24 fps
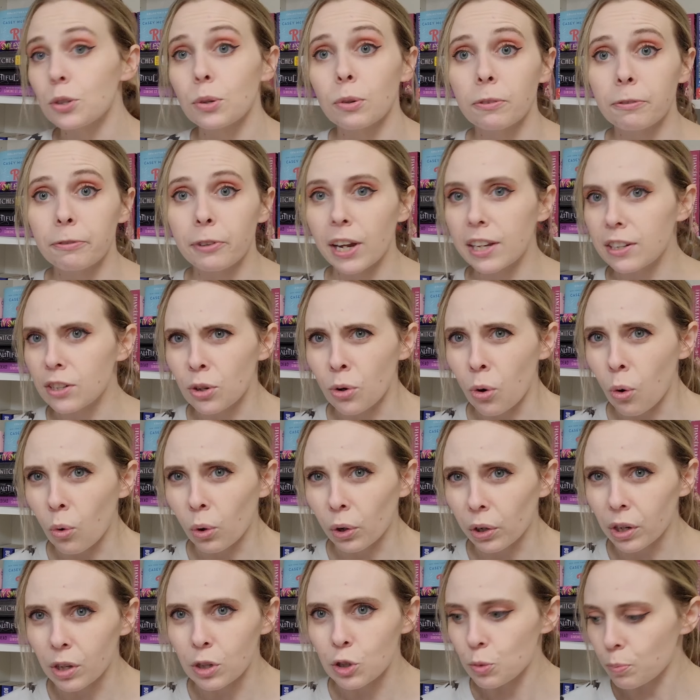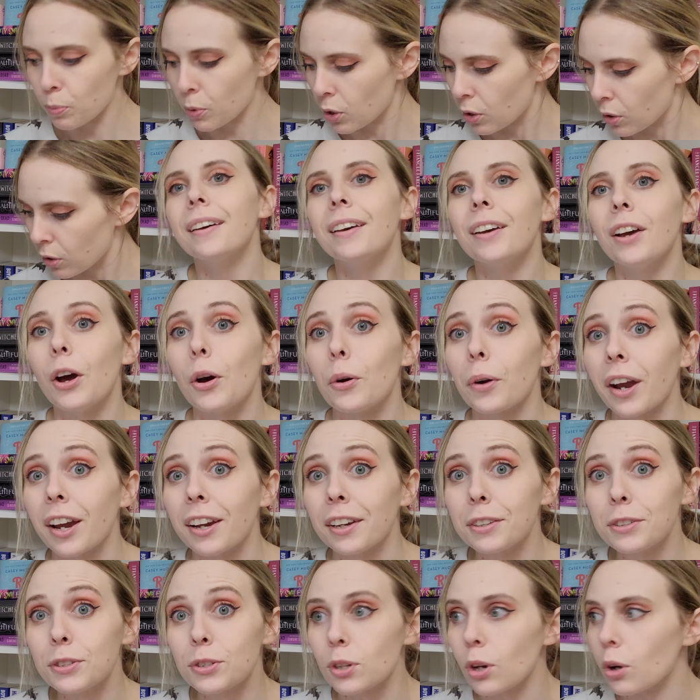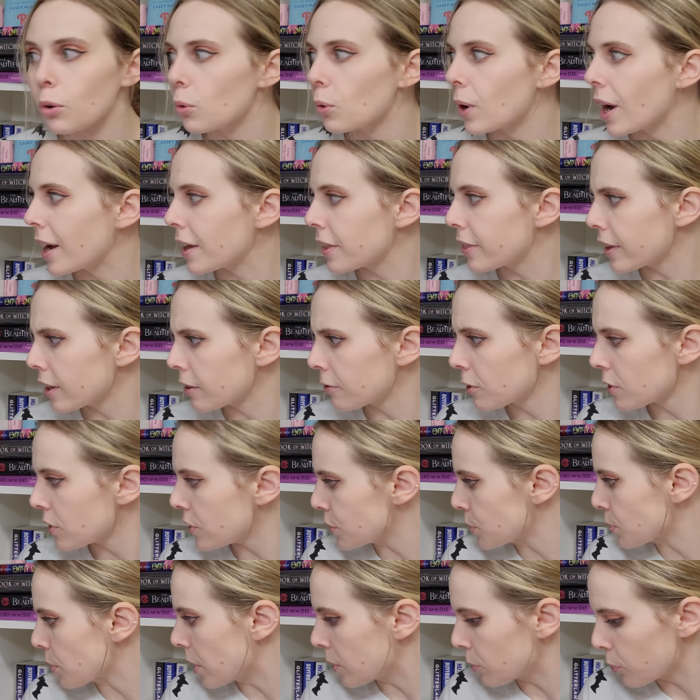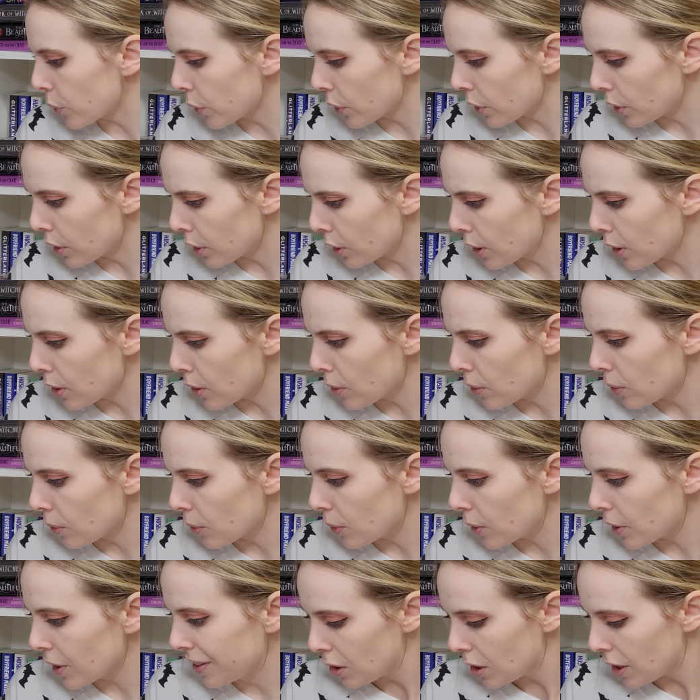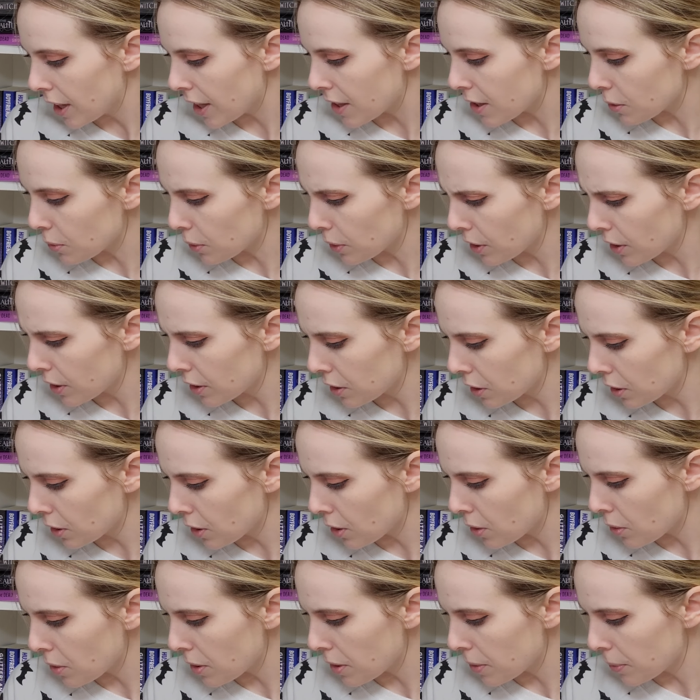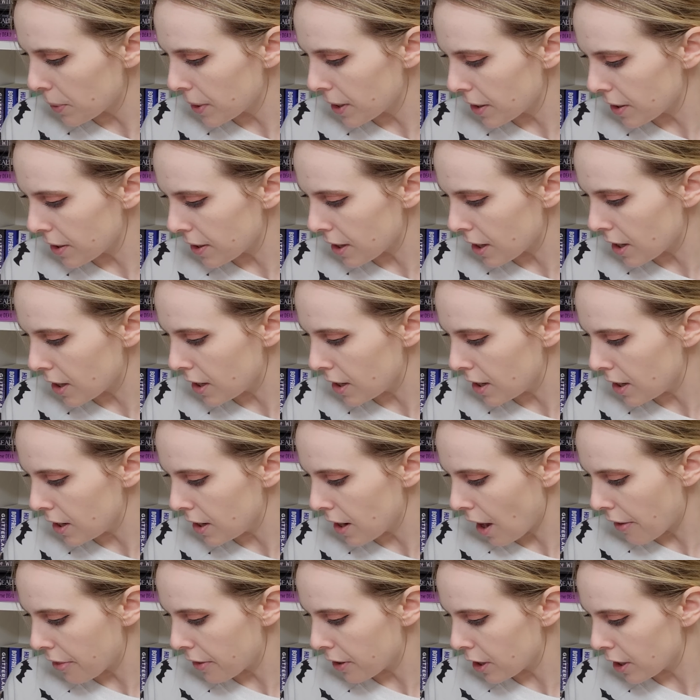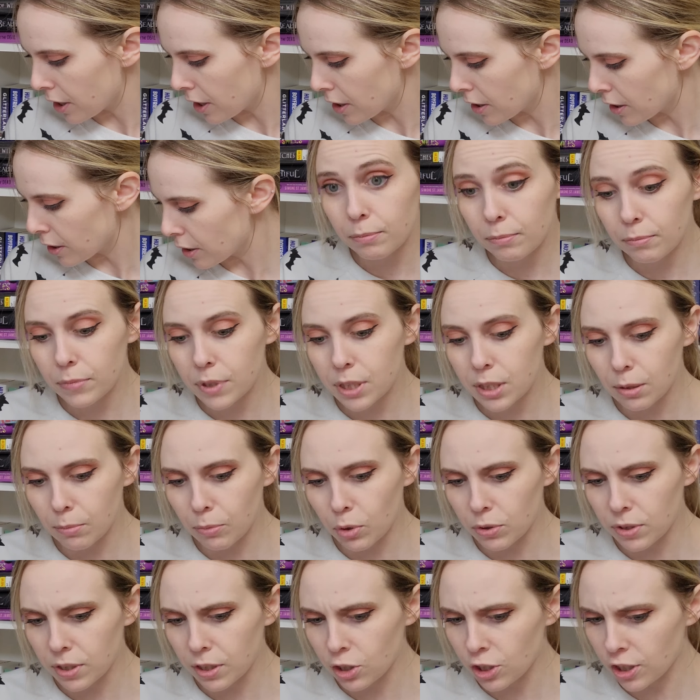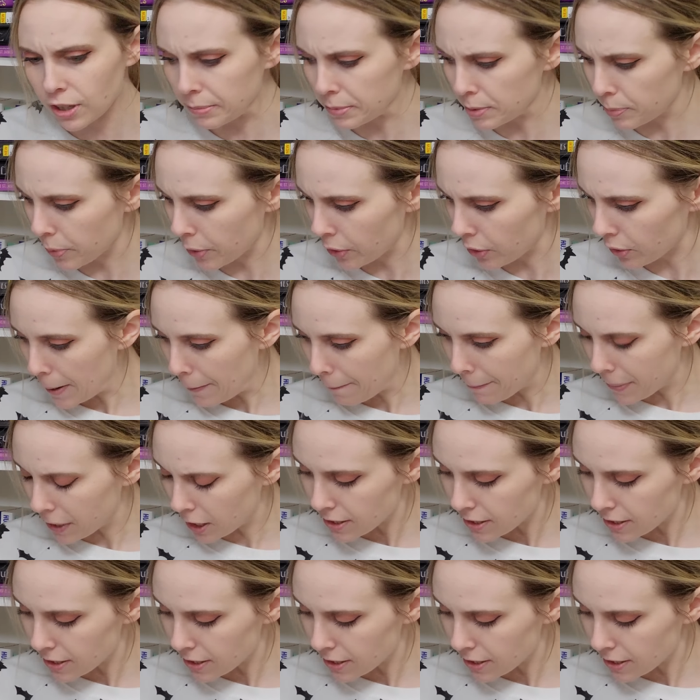find an orange book. Okay, so I think for this one, we're gonna go with another Simone St. James book, because